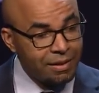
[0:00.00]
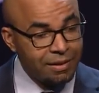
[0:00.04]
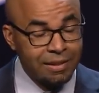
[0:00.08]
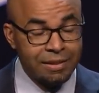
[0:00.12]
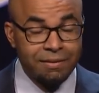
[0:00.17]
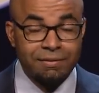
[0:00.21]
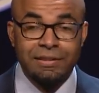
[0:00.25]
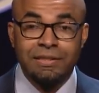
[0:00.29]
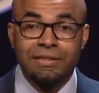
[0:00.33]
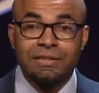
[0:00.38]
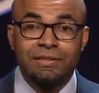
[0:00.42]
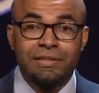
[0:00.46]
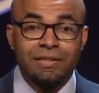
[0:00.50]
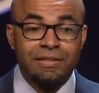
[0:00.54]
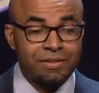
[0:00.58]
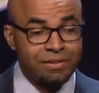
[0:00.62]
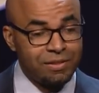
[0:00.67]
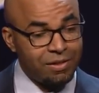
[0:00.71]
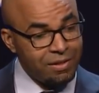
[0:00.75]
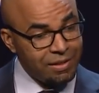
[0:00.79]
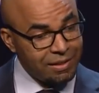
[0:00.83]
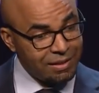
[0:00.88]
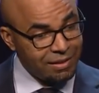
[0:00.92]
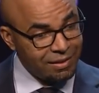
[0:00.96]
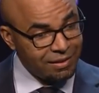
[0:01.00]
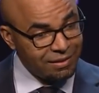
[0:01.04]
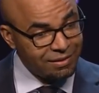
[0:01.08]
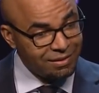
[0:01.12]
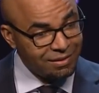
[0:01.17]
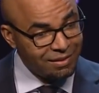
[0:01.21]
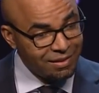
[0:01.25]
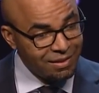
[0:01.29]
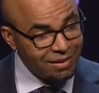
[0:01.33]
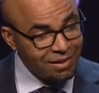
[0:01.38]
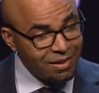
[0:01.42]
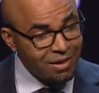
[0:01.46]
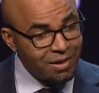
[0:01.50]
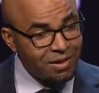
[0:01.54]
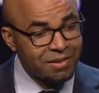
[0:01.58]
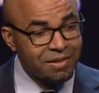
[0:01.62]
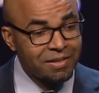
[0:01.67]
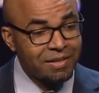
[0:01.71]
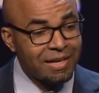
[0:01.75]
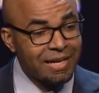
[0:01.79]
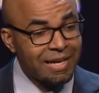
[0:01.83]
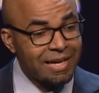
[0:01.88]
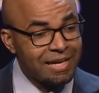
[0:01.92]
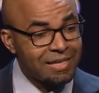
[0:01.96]
They registered at Target. On
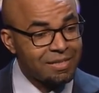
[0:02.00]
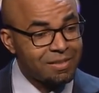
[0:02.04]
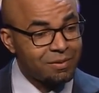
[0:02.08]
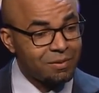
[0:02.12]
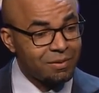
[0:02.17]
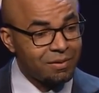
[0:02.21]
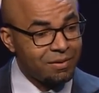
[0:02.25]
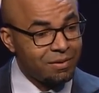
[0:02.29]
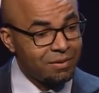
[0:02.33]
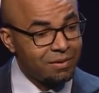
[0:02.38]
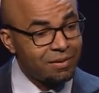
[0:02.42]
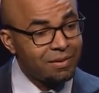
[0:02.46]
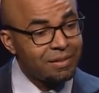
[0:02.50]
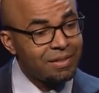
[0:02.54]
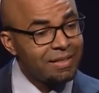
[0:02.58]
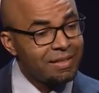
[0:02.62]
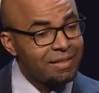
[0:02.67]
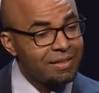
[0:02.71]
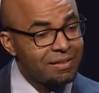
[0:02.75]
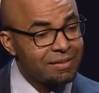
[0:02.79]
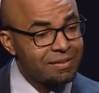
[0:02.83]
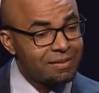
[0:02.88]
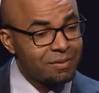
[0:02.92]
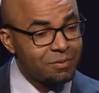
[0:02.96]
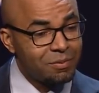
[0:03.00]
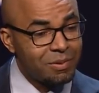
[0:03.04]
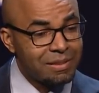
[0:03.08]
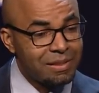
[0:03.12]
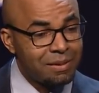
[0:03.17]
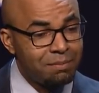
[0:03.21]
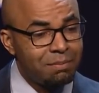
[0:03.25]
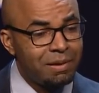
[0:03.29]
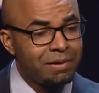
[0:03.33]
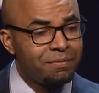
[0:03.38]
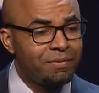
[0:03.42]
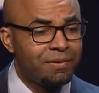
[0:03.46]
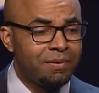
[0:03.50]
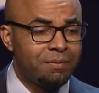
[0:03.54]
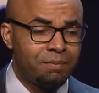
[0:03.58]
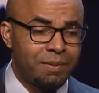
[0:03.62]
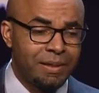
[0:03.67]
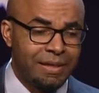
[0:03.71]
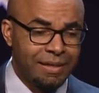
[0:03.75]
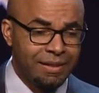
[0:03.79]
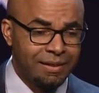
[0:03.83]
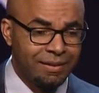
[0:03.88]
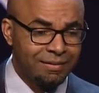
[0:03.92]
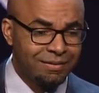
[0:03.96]
their list was a muffin
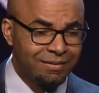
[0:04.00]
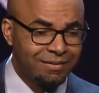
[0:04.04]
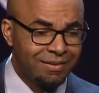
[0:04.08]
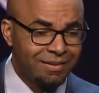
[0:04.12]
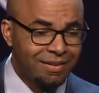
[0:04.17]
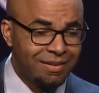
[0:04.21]
pan,